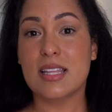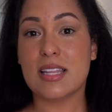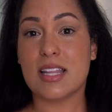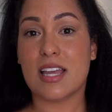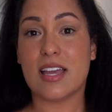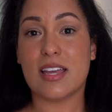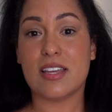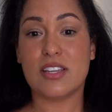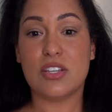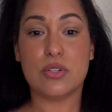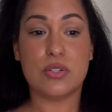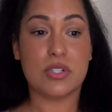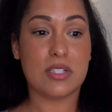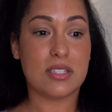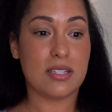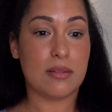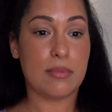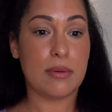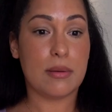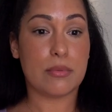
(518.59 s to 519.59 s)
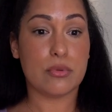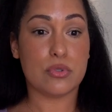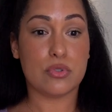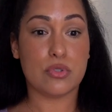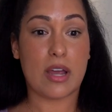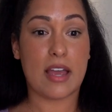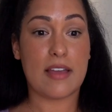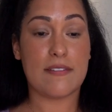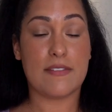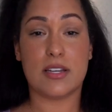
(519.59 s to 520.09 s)
that you just see people
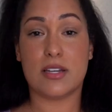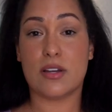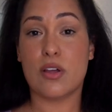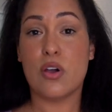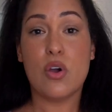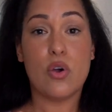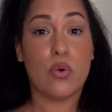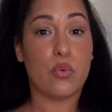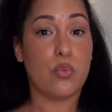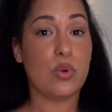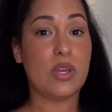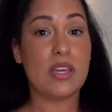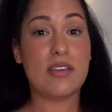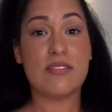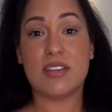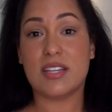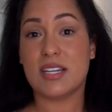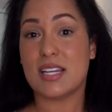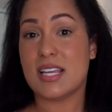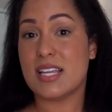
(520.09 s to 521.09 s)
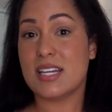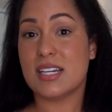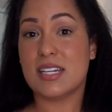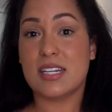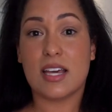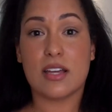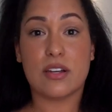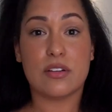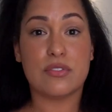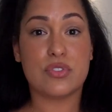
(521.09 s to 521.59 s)
driving, weaving in and
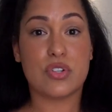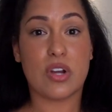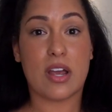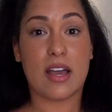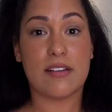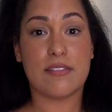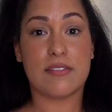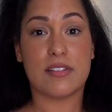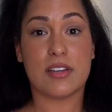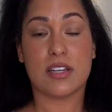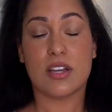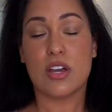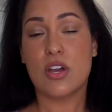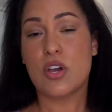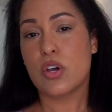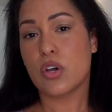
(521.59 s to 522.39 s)
out of traffic,